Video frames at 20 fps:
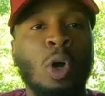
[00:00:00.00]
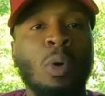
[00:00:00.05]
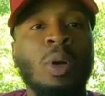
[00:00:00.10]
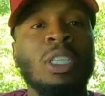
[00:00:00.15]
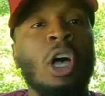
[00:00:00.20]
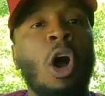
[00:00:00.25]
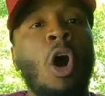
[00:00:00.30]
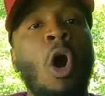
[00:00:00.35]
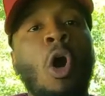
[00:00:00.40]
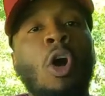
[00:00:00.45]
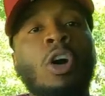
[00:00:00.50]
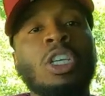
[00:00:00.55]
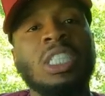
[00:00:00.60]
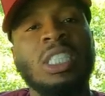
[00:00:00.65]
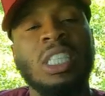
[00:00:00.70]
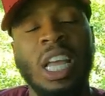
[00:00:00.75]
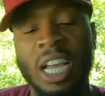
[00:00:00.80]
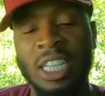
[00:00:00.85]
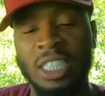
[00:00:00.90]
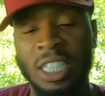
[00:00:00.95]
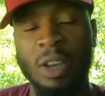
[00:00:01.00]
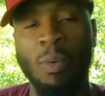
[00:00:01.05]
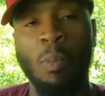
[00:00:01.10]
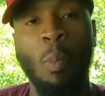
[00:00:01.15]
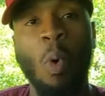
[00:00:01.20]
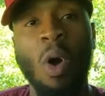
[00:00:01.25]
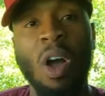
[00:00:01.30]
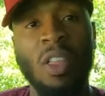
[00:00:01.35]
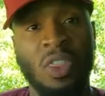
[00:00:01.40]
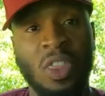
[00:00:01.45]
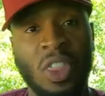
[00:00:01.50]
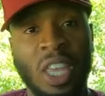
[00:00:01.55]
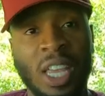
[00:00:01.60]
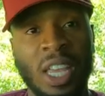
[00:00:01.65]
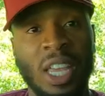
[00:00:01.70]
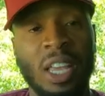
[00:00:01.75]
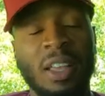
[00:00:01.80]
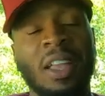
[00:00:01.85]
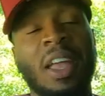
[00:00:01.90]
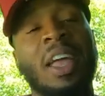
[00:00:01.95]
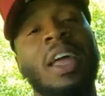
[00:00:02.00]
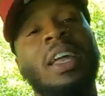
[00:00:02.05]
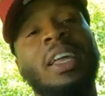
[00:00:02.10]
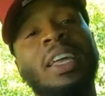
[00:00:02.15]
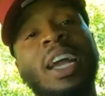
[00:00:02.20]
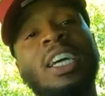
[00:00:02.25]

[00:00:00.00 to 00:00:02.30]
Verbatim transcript: so it all stays in one thing.